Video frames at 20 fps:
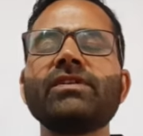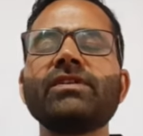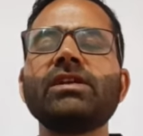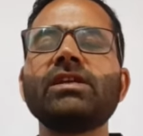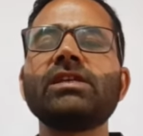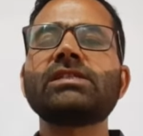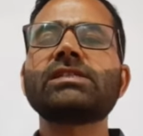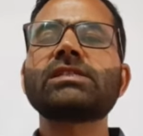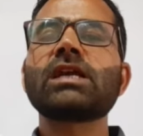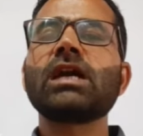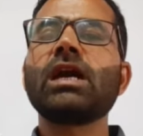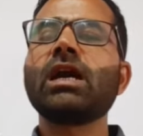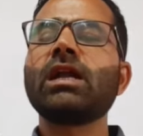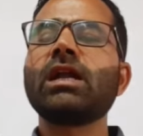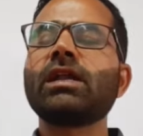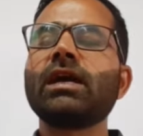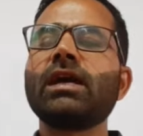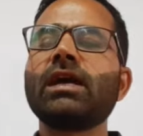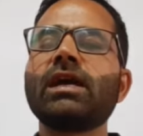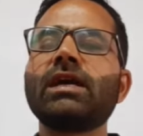is
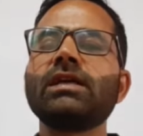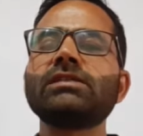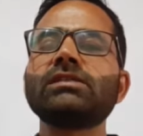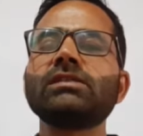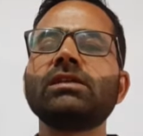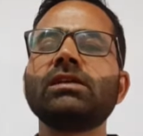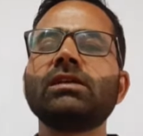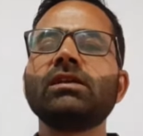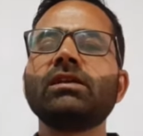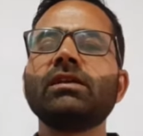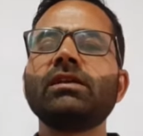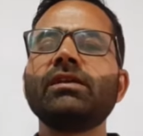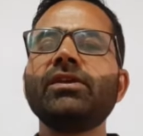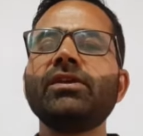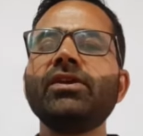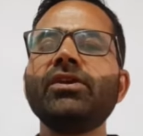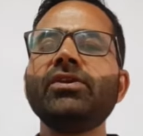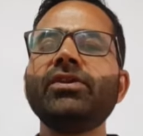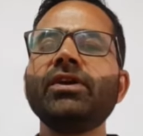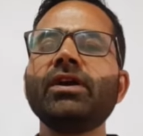called as
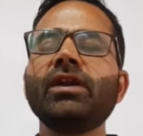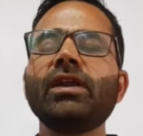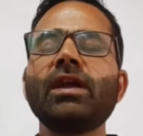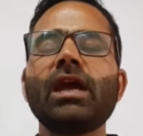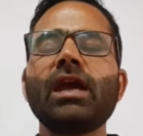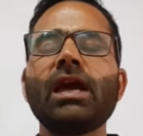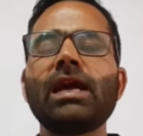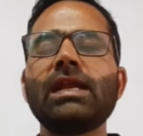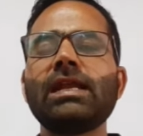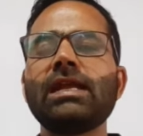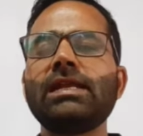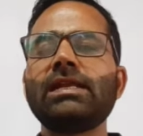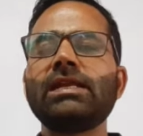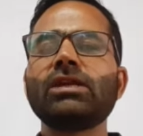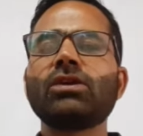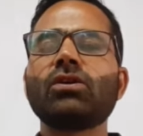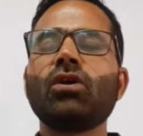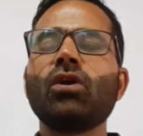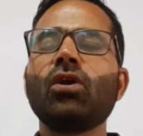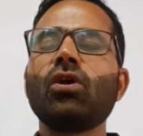
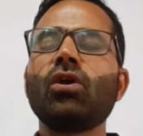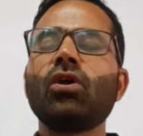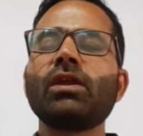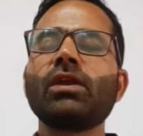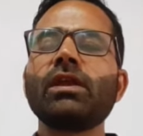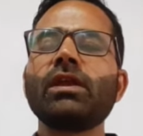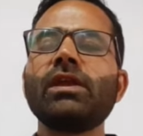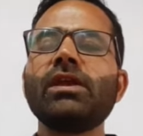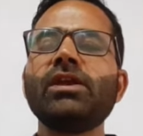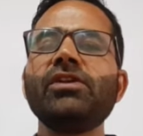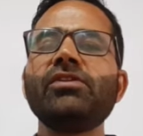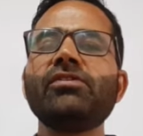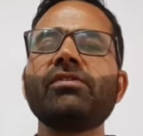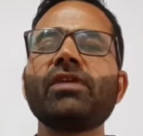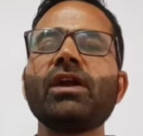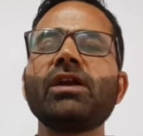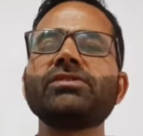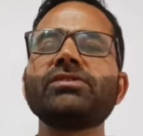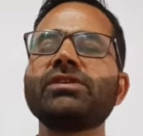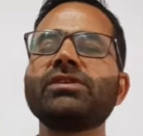interallelic or
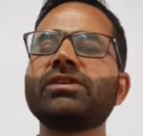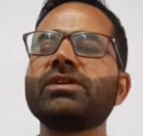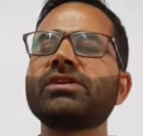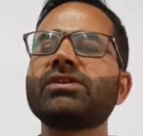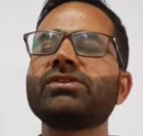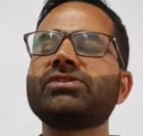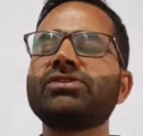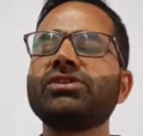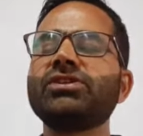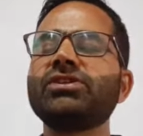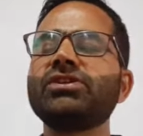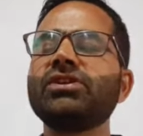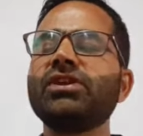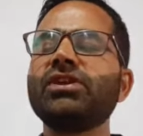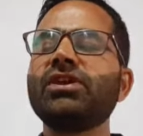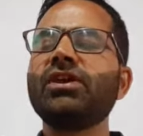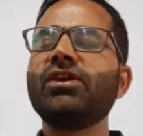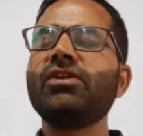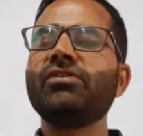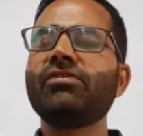intragenic gene
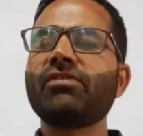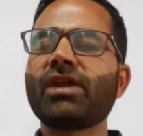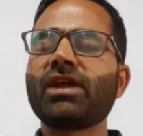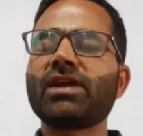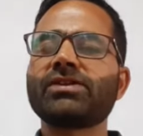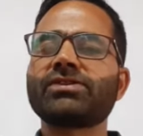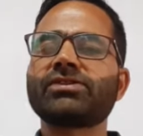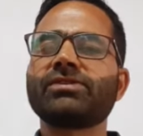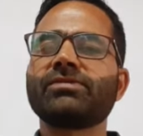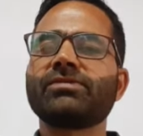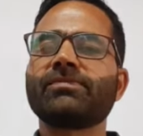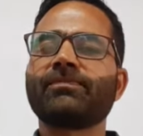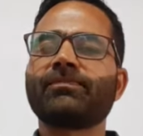interaction.